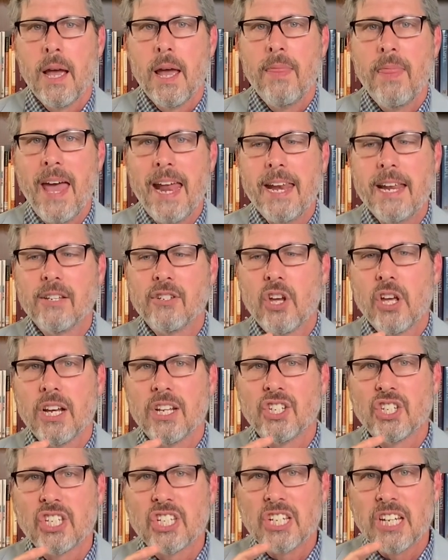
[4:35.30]
and that he's
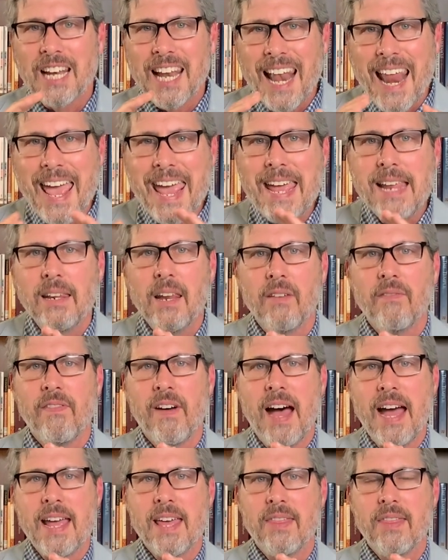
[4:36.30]
going to slay
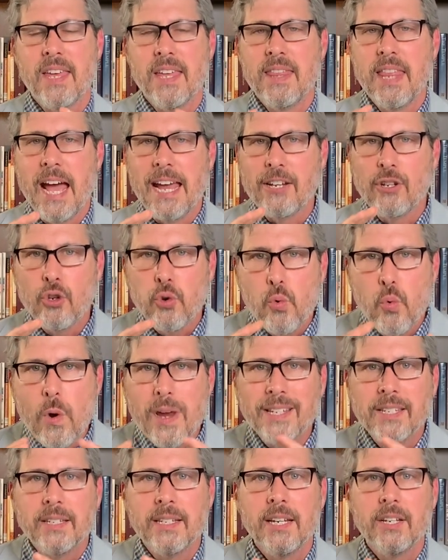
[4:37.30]
Leviathan, that
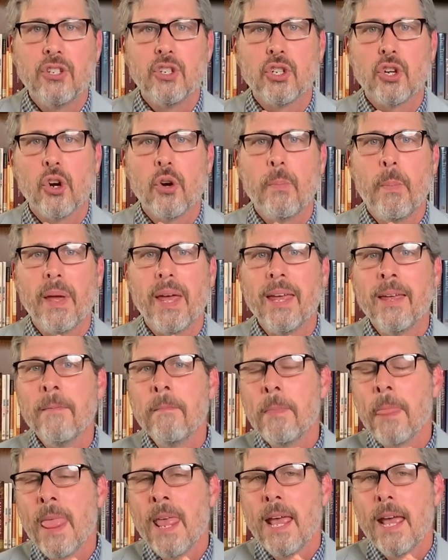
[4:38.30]
twisted serpent.
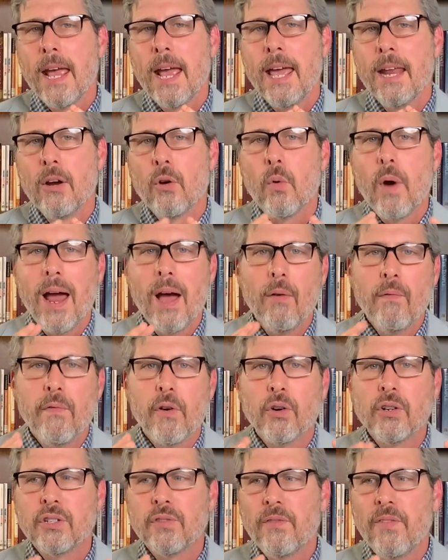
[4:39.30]
And around
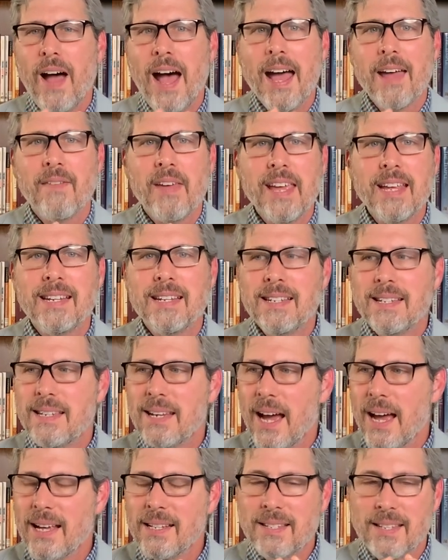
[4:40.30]
verse 5, he
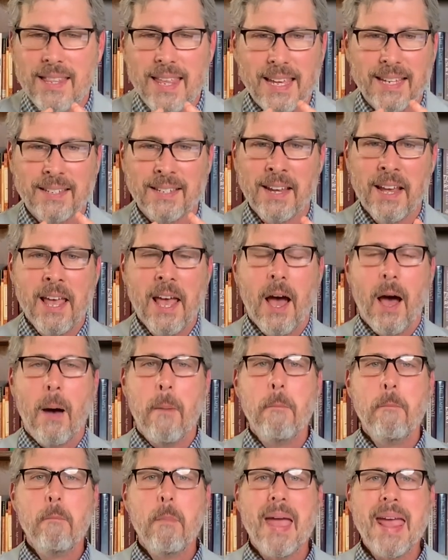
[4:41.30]
does this
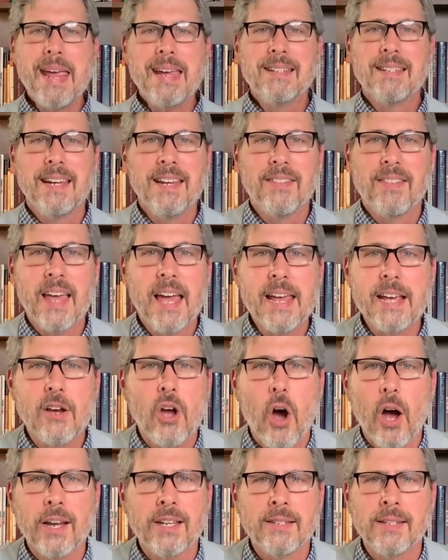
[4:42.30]
amazing thing.
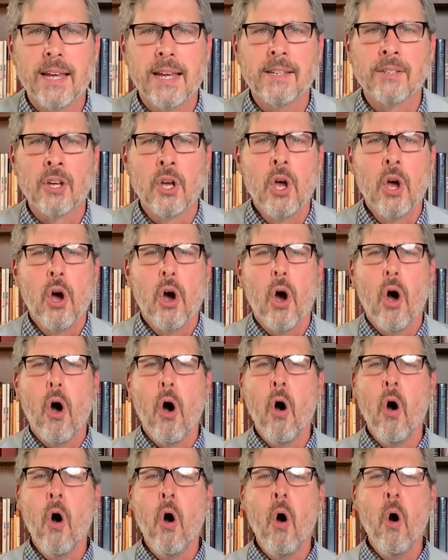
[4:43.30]
God says,
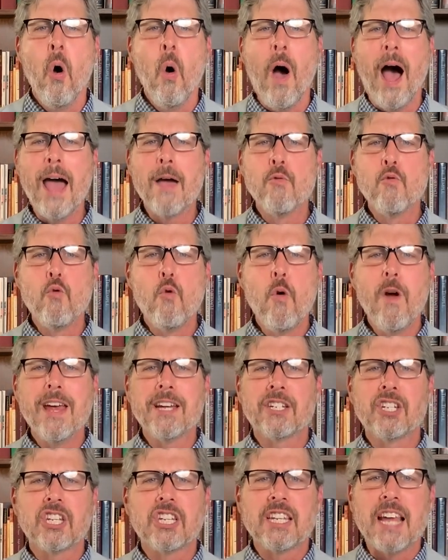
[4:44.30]
oh, I
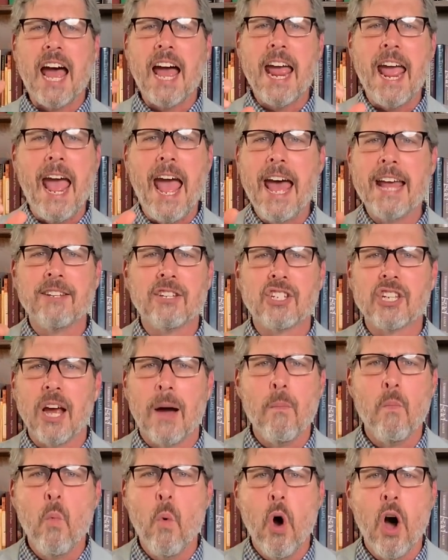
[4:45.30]
wish I had
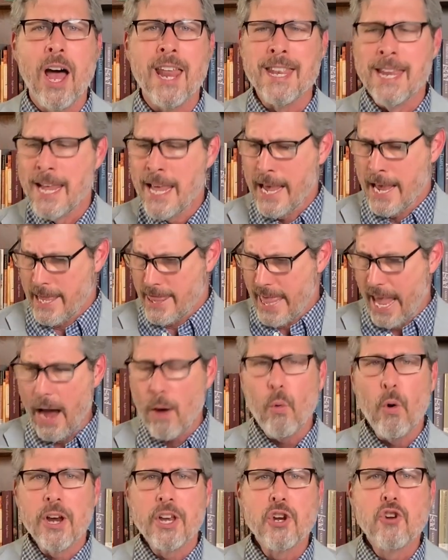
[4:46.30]
someone
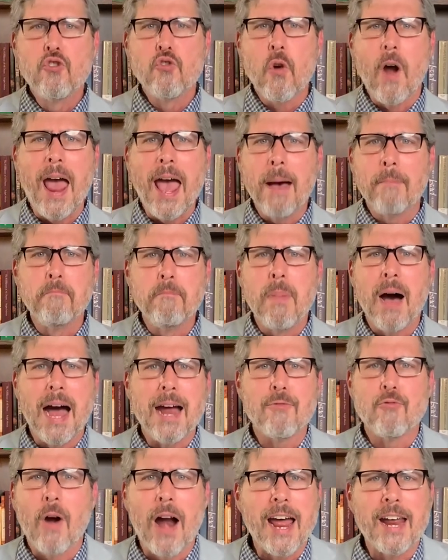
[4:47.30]
that would grab
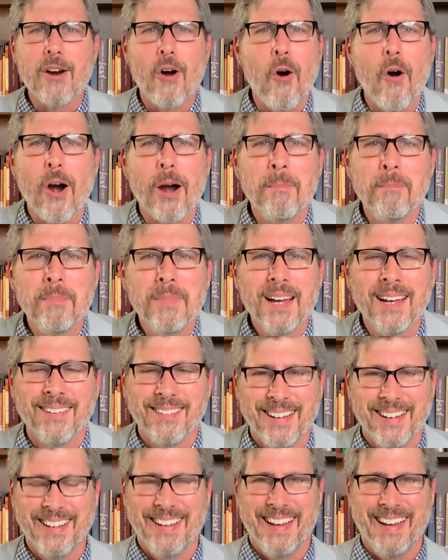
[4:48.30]
my right
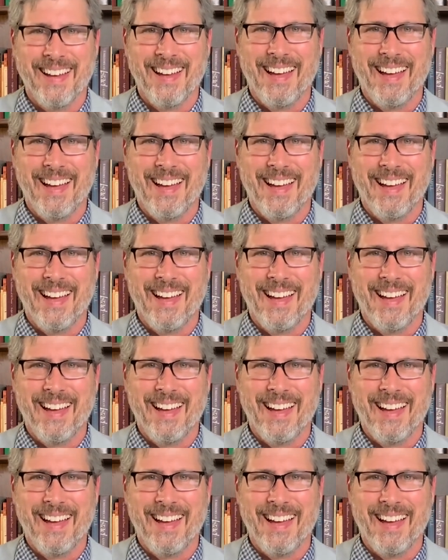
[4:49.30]
arm.